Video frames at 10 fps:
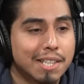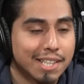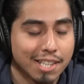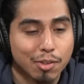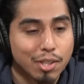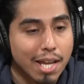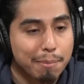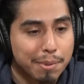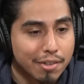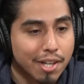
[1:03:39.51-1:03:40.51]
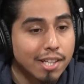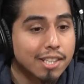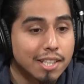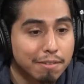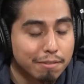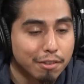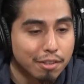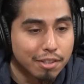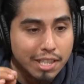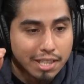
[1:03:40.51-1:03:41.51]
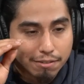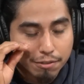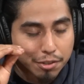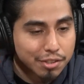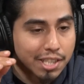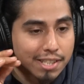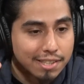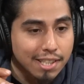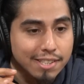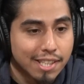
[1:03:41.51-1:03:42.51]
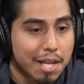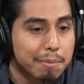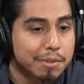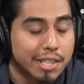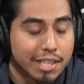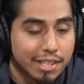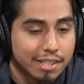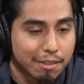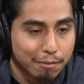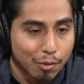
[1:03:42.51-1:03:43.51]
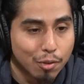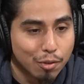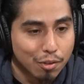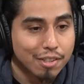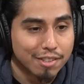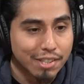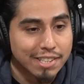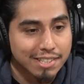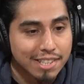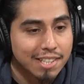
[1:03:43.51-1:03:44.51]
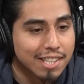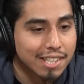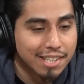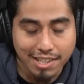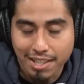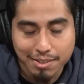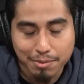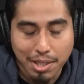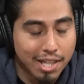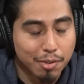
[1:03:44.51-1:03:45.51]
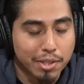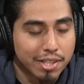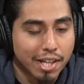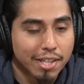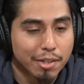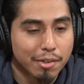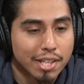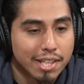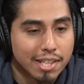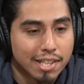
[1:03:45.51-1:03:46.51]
And they do that periodically for a few seconds at a time to get their full rest in. That's hella weird. How the hell?